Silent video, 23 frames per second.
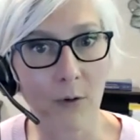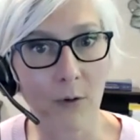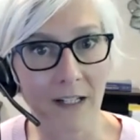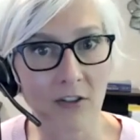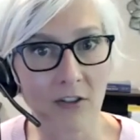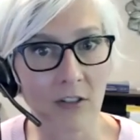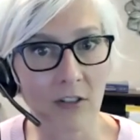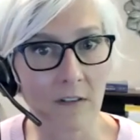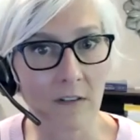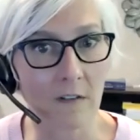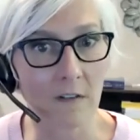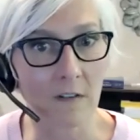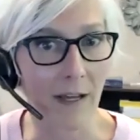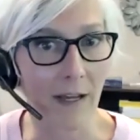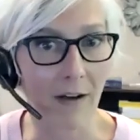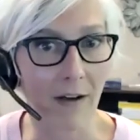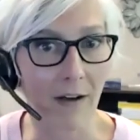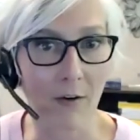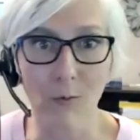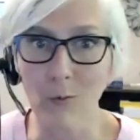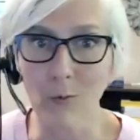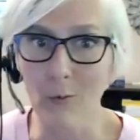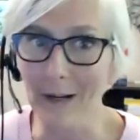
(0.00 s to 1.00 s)
questions
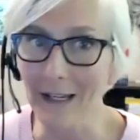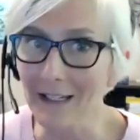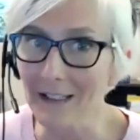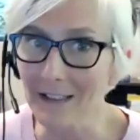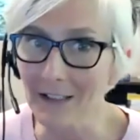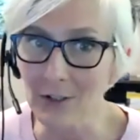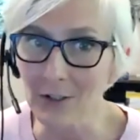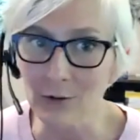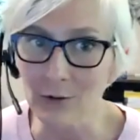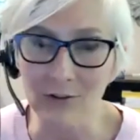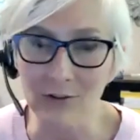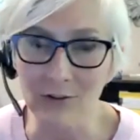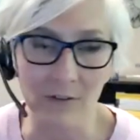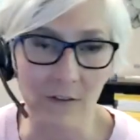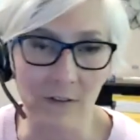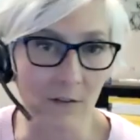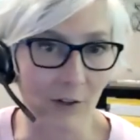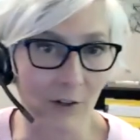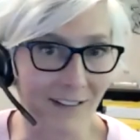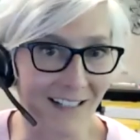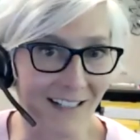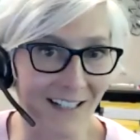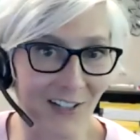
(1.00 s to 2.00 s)
about when you should
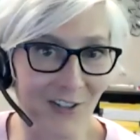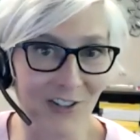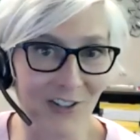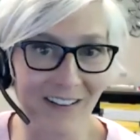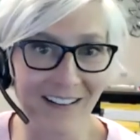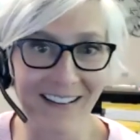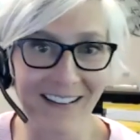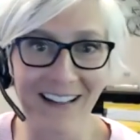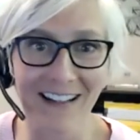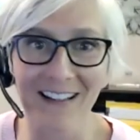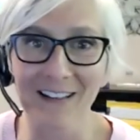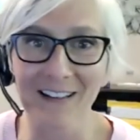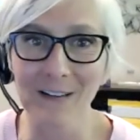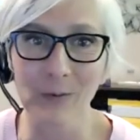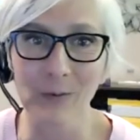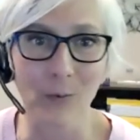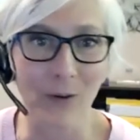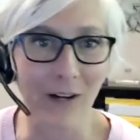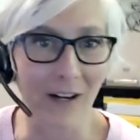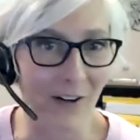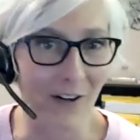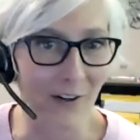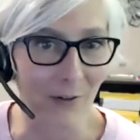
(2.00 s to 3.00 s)
start teaching this,
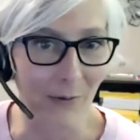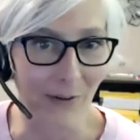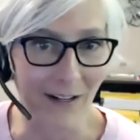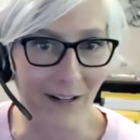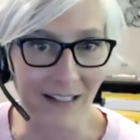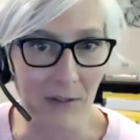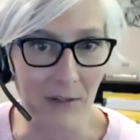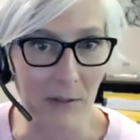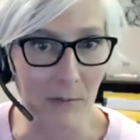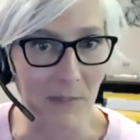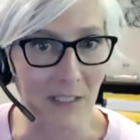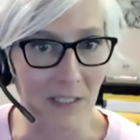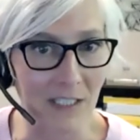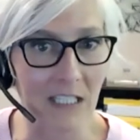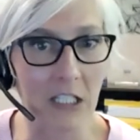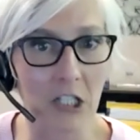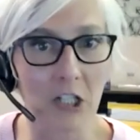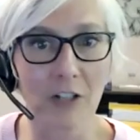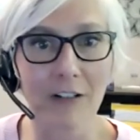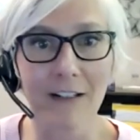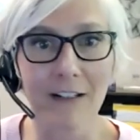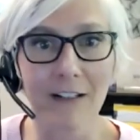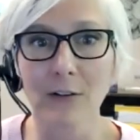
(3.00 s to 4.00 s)
where do I get the
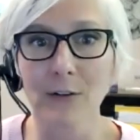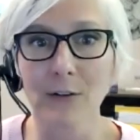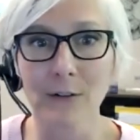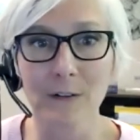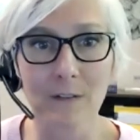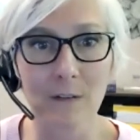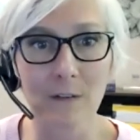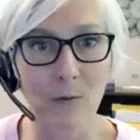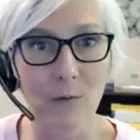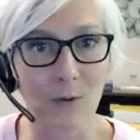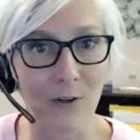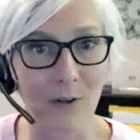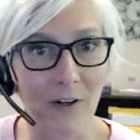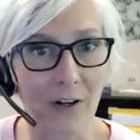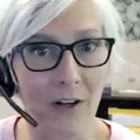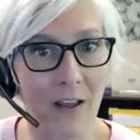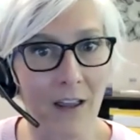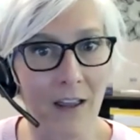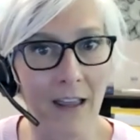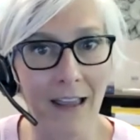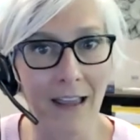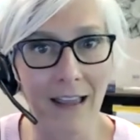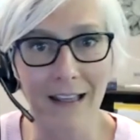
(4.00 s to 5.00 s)
materials, or
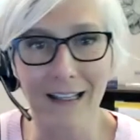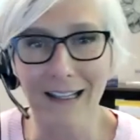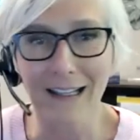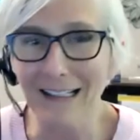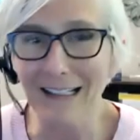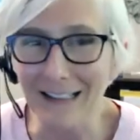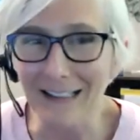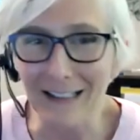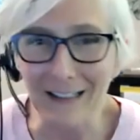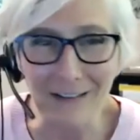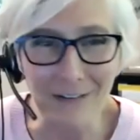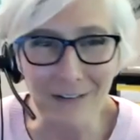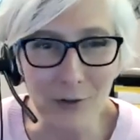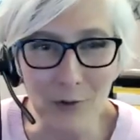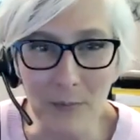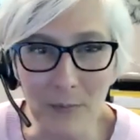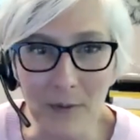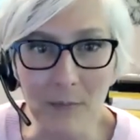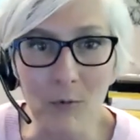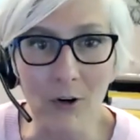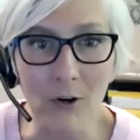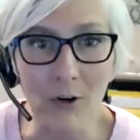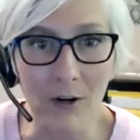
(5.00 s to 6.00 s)
a little
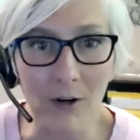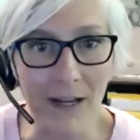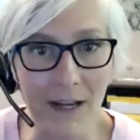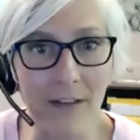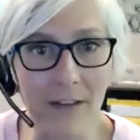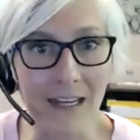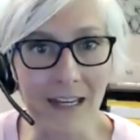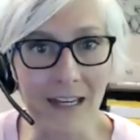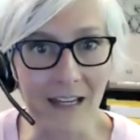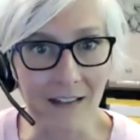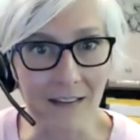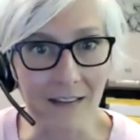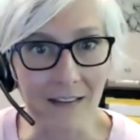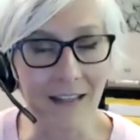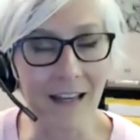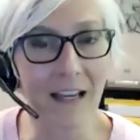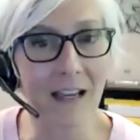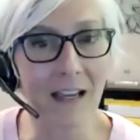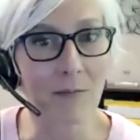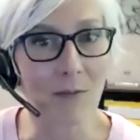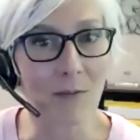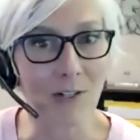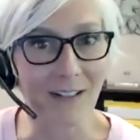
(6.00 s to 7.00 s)
bit more about the
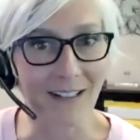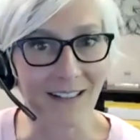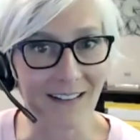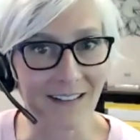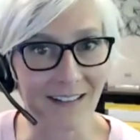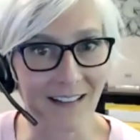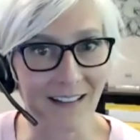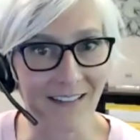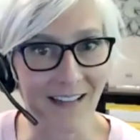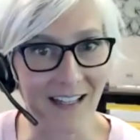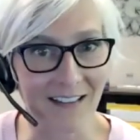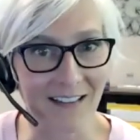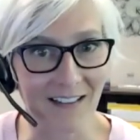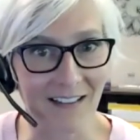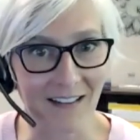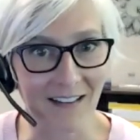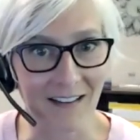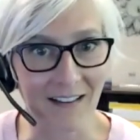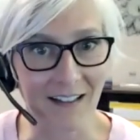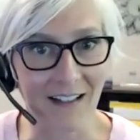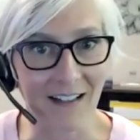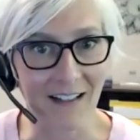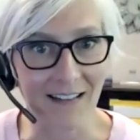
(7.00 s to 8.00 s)
exam, you can send that
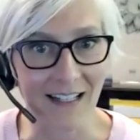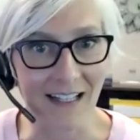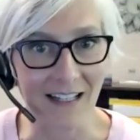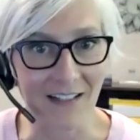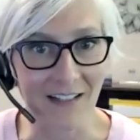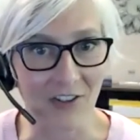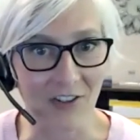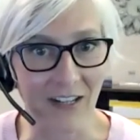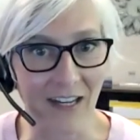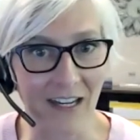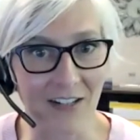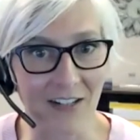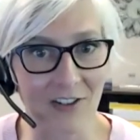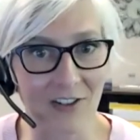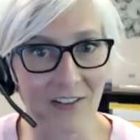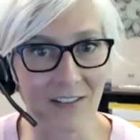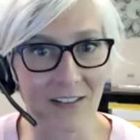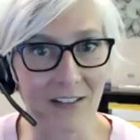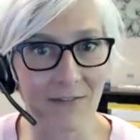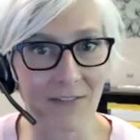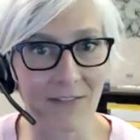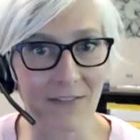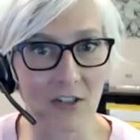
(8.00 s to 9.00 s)
to the
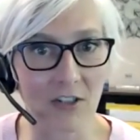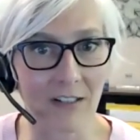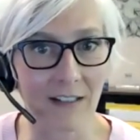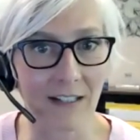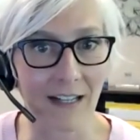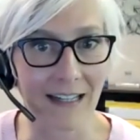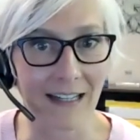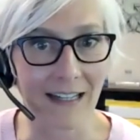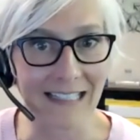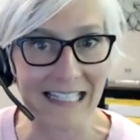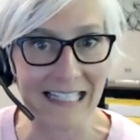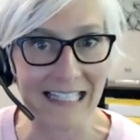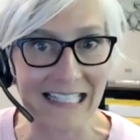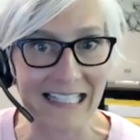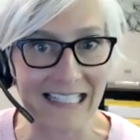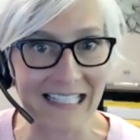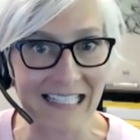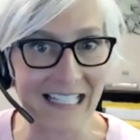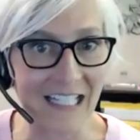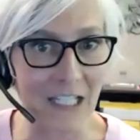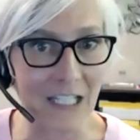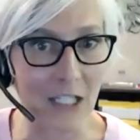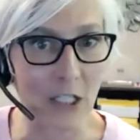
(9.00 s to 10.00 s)
Education Division at
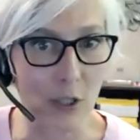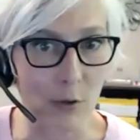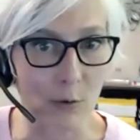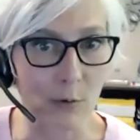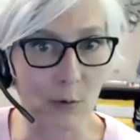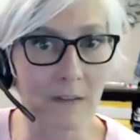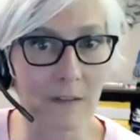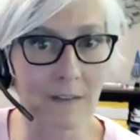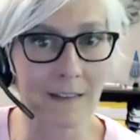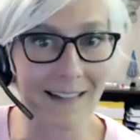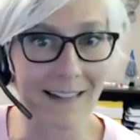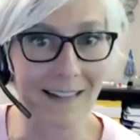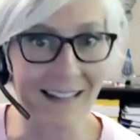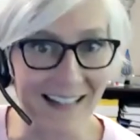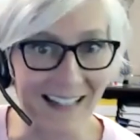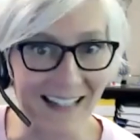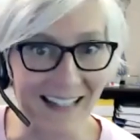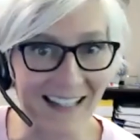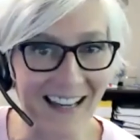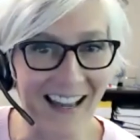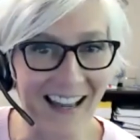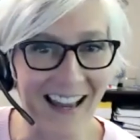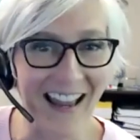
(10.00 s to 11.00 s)

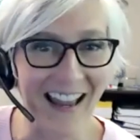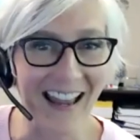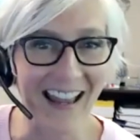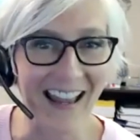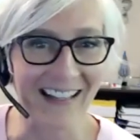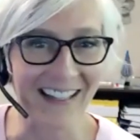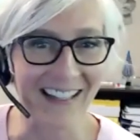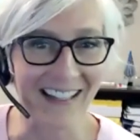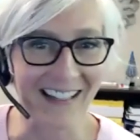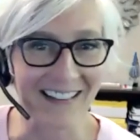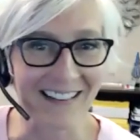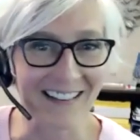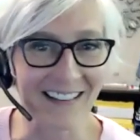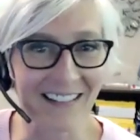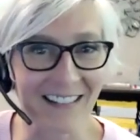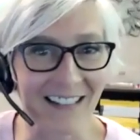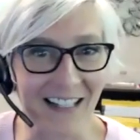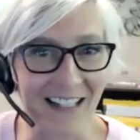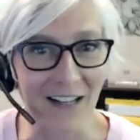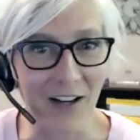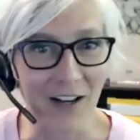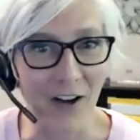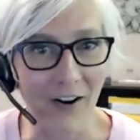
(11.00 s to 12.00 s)

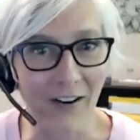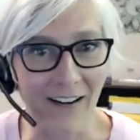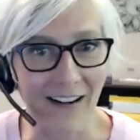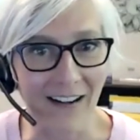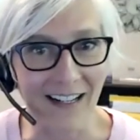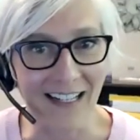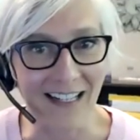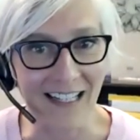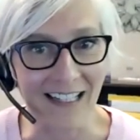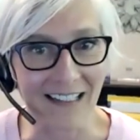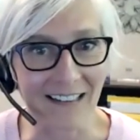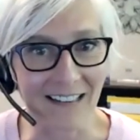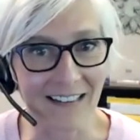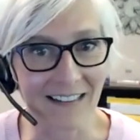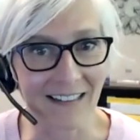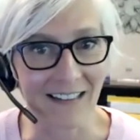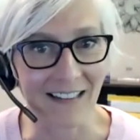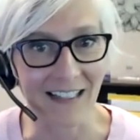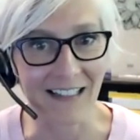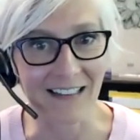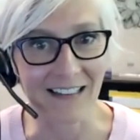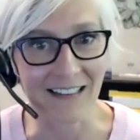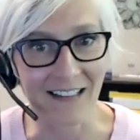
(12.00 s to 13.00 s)

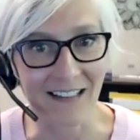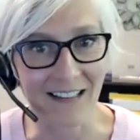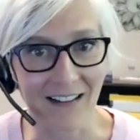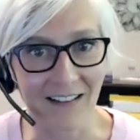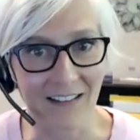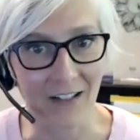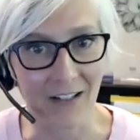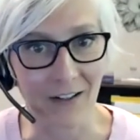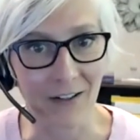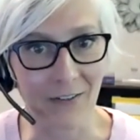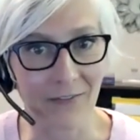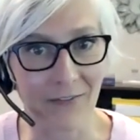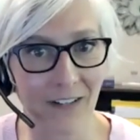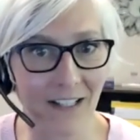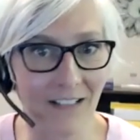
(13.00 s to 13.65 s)
educ@ncrec.gov.